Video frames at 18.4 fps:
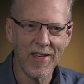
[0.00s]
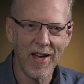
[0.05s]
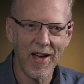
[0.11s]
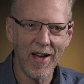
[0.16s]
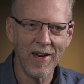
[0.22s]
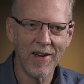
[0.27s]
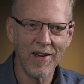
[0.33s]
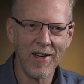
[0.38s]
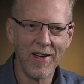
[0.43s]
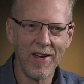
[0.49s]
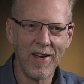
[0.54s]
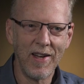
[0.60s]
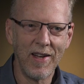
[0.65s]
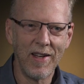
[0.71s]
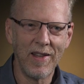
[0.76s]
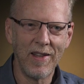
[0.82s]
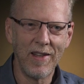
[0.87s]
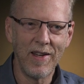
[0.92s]
that,
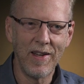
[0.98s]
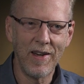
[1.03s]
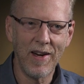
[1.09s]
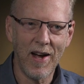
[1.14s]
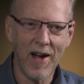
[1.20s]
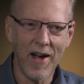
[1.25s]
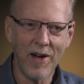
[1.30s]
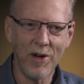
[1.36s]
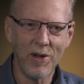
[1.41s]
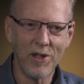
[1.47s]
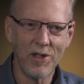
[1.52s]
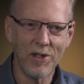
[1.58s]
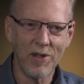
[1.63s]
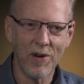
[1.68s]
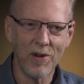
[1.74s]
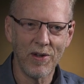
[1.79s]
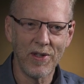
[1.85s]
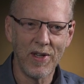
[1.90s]
then I could
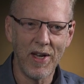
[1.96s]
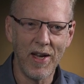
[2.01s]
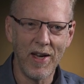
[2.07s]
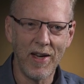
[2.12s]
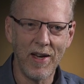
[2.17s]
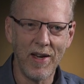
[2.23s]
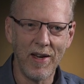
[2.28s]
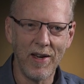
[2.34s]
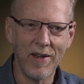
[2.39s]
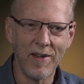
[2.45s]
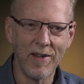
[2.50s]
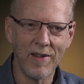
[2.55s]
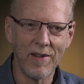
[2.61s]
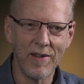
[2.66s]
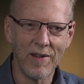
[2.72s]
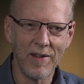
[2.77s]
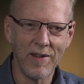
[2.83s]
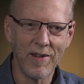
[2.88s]
start
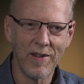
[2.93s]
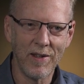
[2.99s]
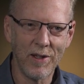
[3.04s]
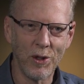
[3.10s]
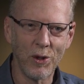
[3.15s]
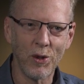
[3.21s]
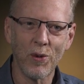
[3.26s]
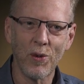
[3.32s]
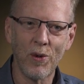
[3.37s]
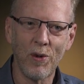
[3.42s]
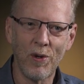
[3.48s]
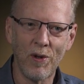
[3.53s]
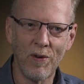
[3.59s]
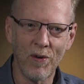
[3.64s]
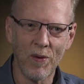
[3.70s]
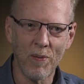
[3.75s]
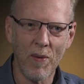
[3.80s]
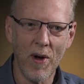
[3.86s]
taking control
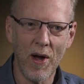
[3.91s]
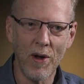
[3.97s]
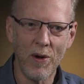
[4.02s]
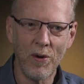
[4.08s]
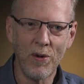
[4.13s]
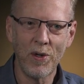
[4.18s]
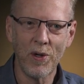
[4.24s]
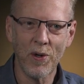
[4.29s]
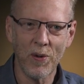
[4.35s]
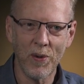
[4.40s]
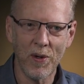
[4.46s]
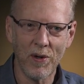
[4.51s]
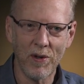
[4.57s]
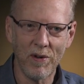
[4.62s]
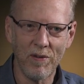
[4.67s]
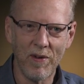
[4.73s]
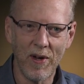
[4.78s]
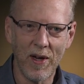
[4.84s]
over my own career
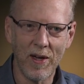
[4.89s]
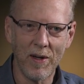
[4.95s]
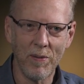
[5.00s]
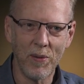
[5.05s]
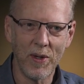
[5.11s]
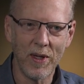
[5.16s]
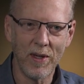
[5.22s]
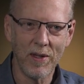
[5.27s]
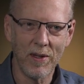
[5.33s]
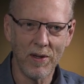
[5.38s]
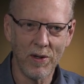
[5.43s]
development,